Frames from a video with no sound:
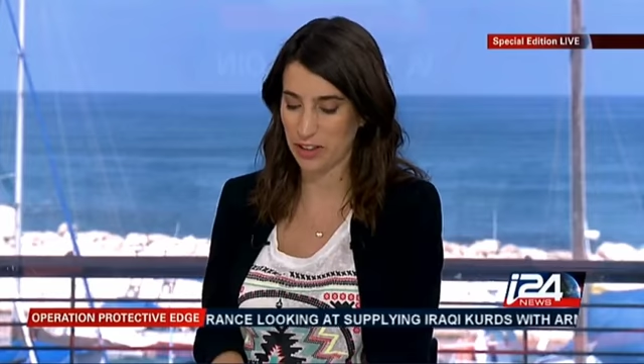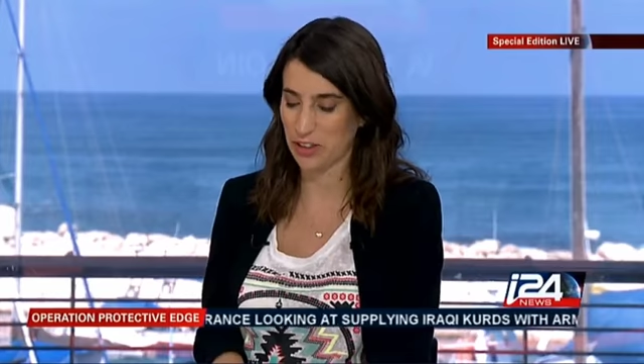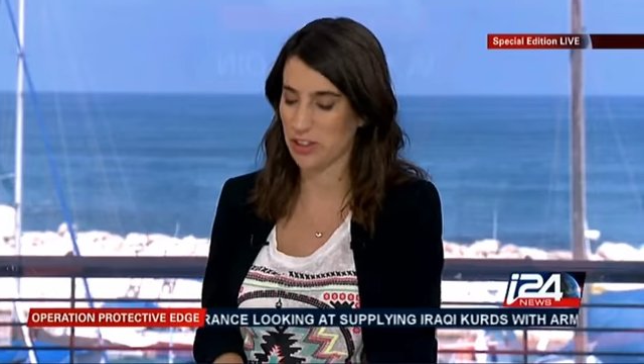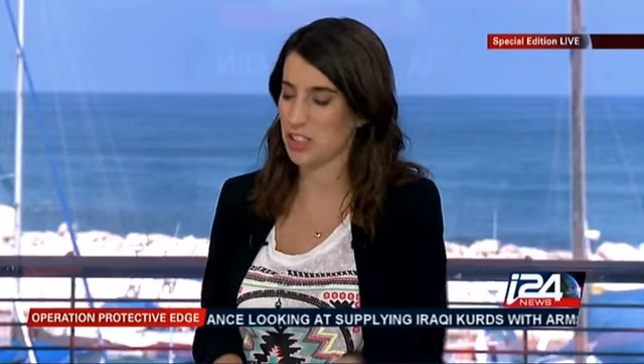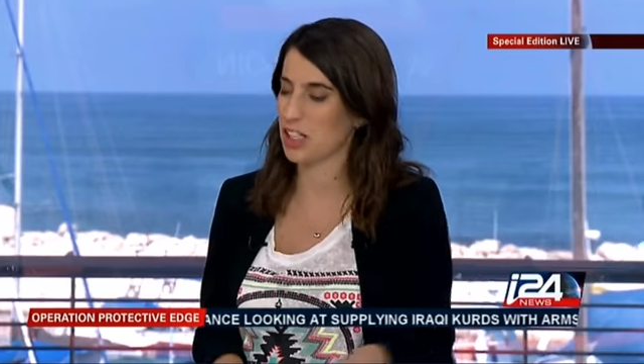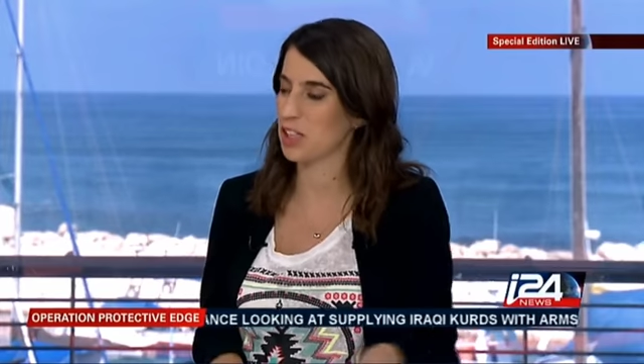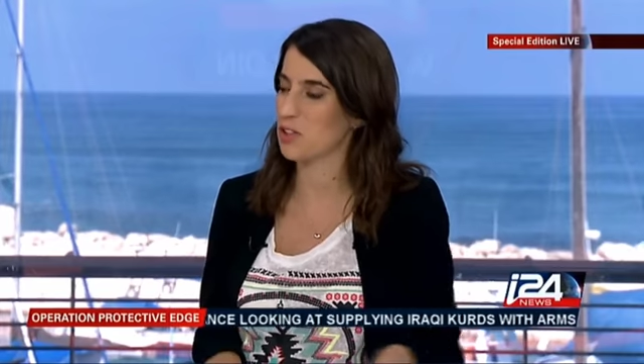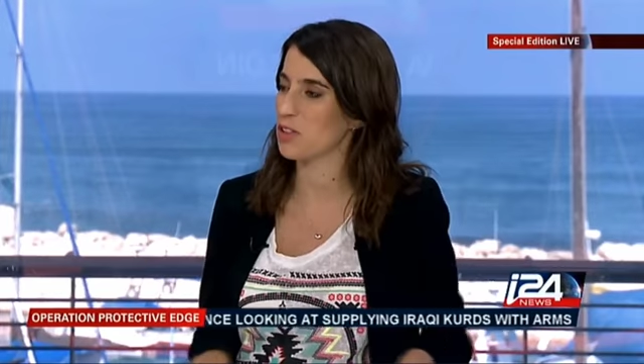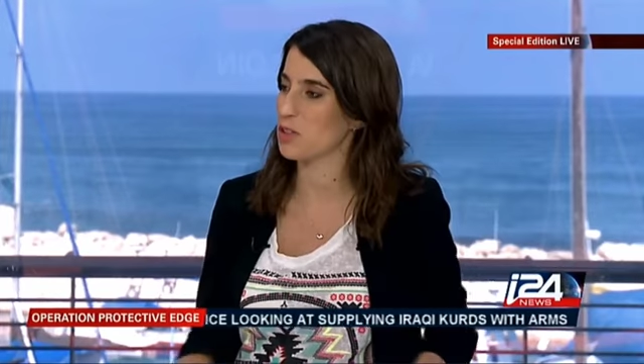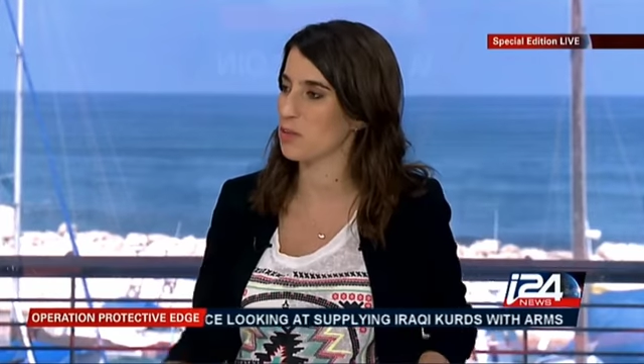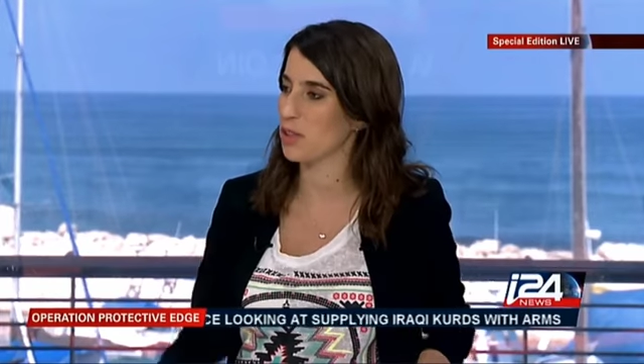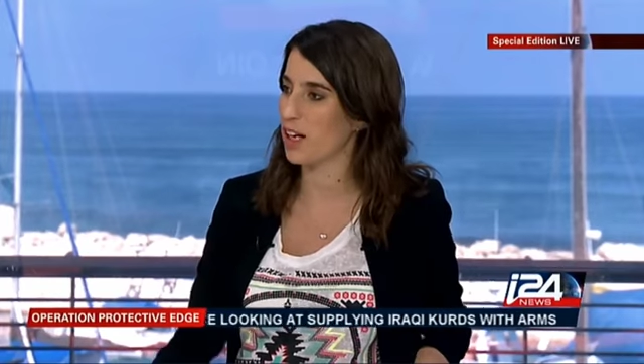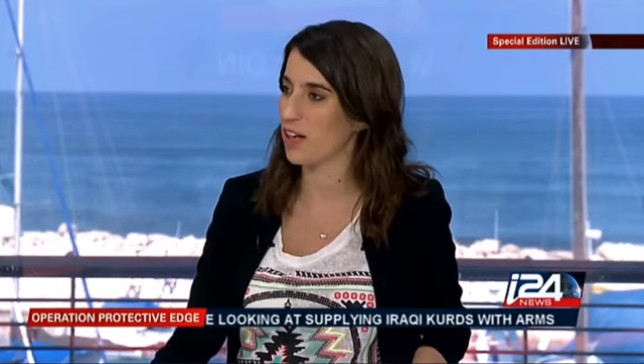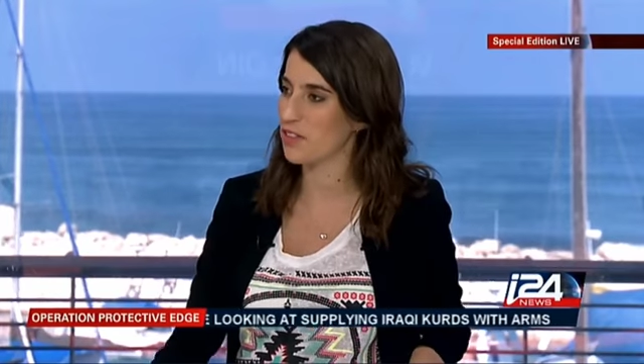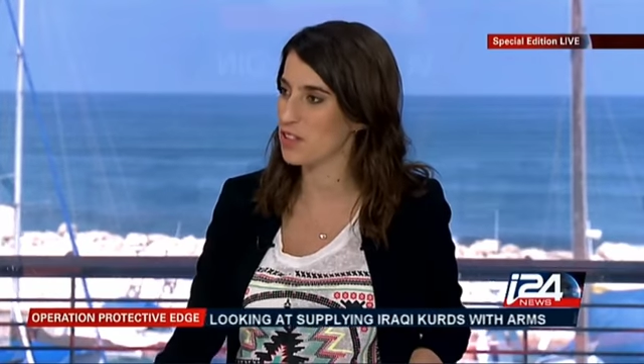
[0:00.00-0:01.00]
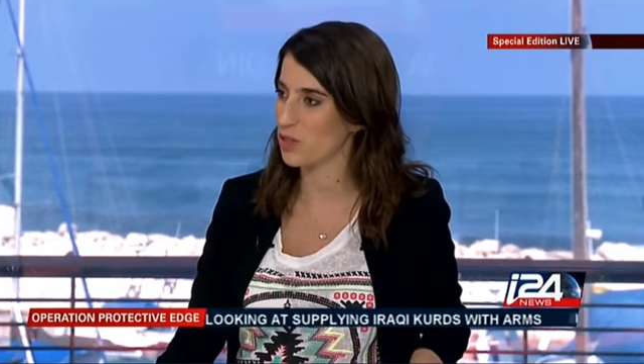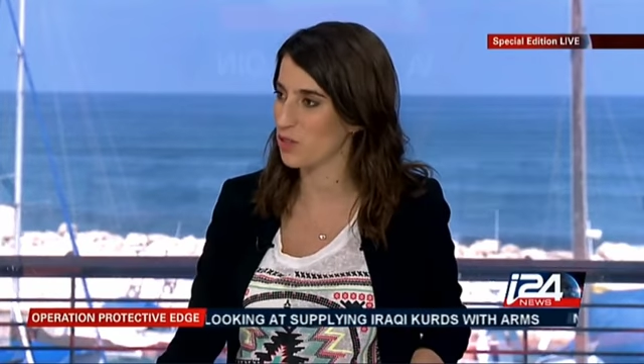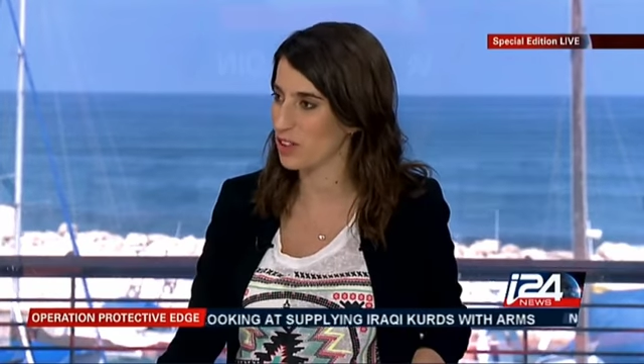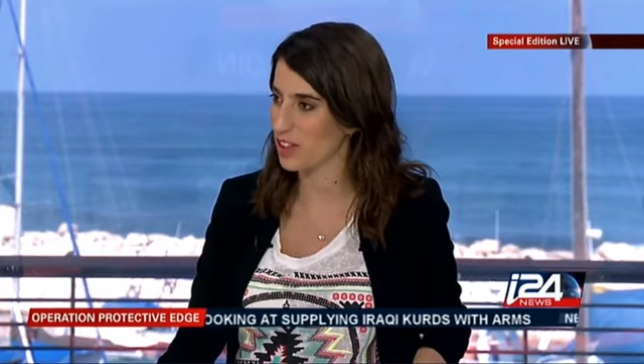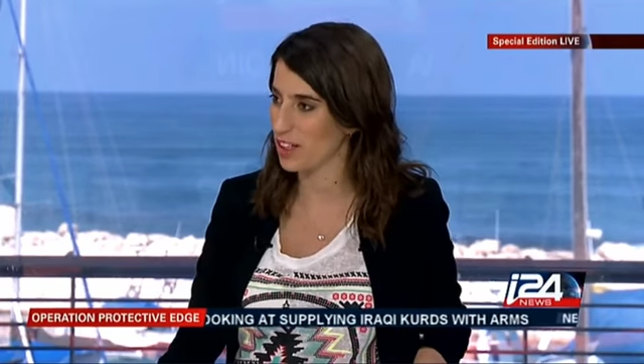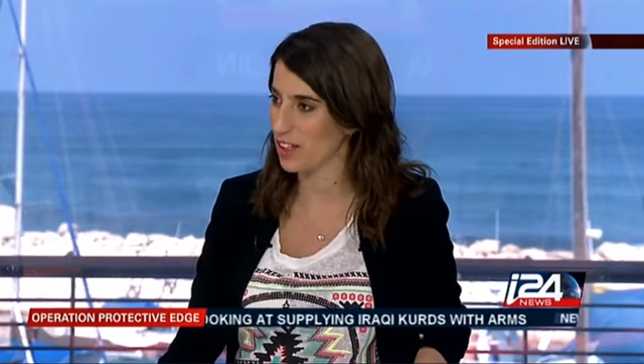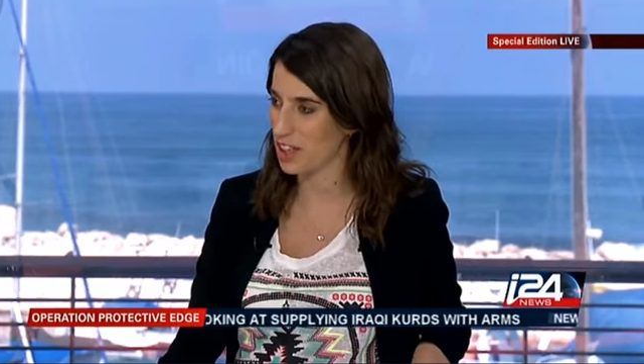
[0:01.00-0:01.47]
our regular schedules. Mirab
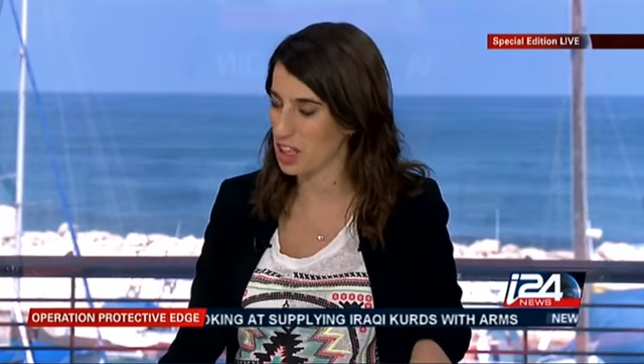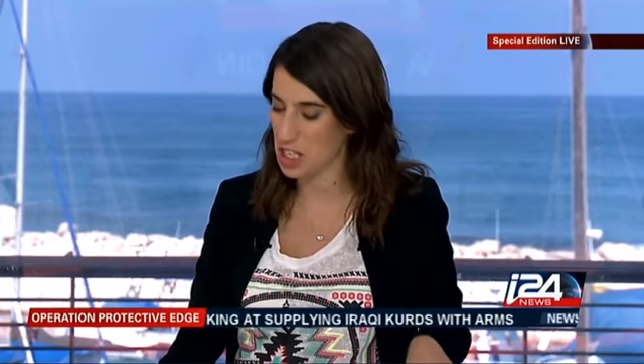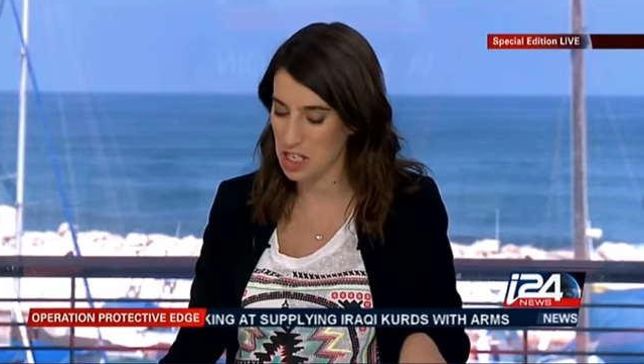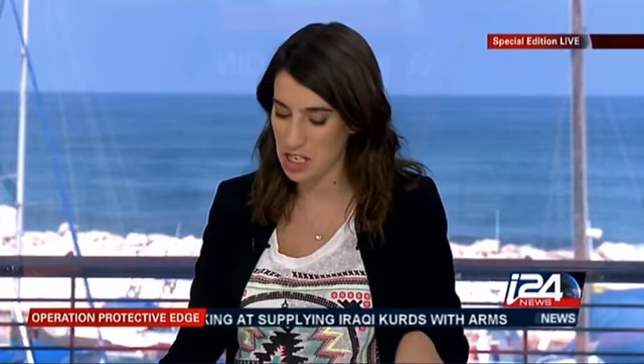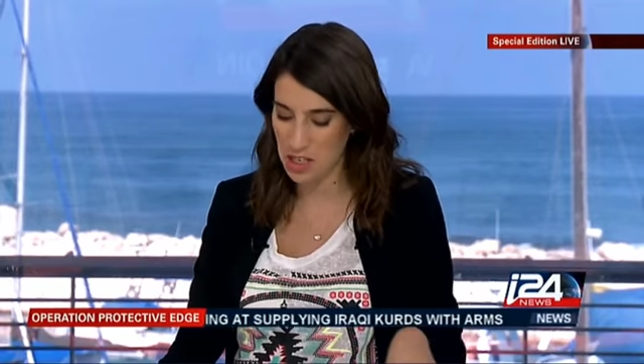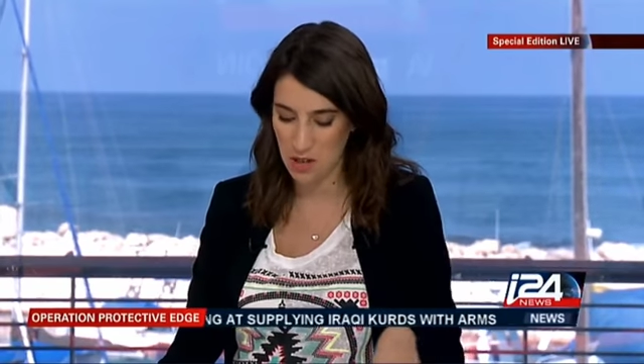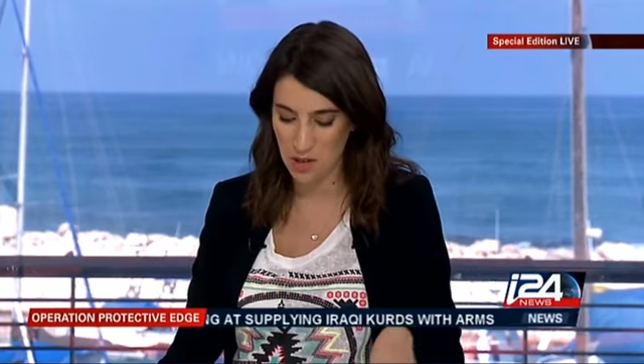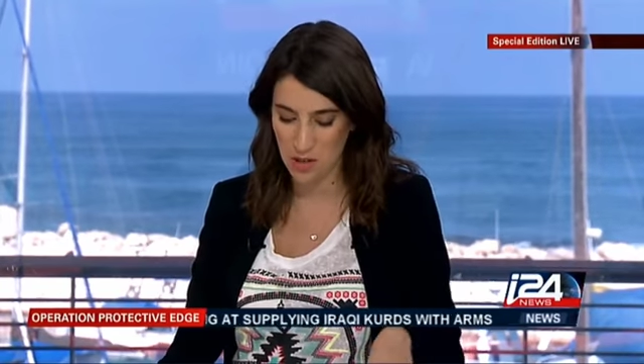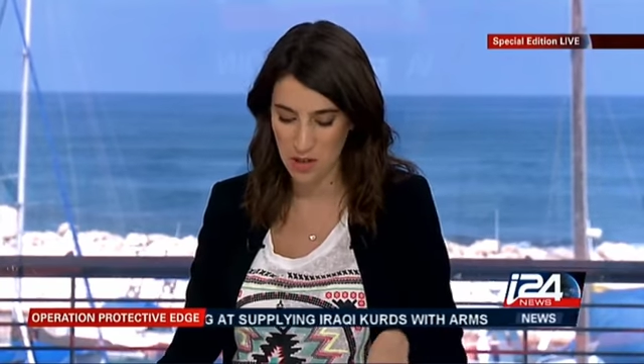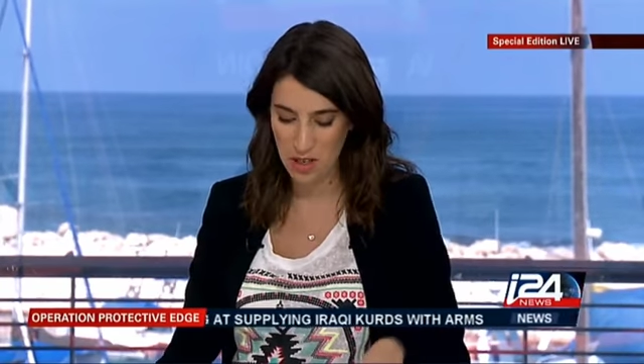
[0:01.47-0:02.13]
Sevilla, thank